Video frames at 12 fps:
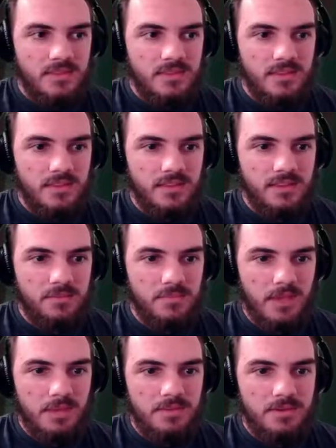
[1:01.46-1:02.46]
I think
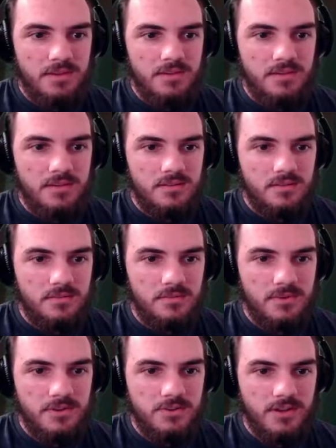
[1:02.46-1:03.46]
maybe
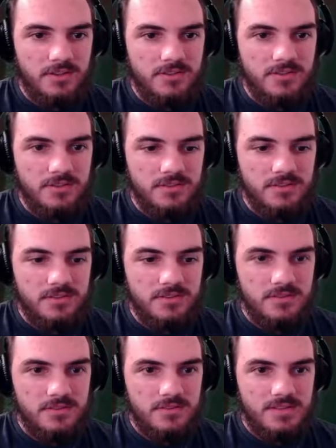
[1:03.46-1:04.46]
we could try using
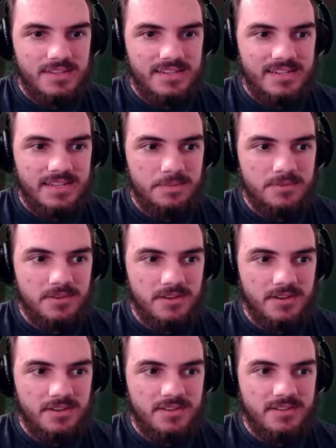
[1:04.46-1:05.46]
this deep slate.
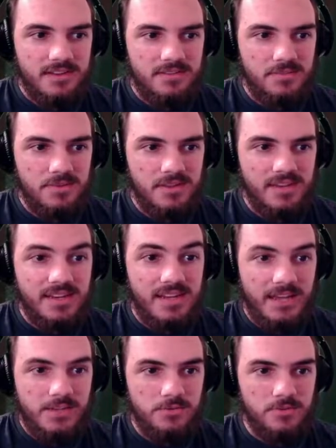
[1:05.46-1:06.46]
It doesn't have to be like a
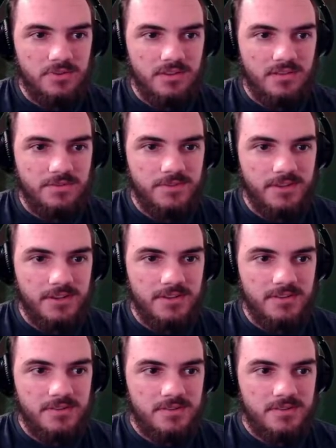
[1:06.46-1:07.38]
natural looking volcano.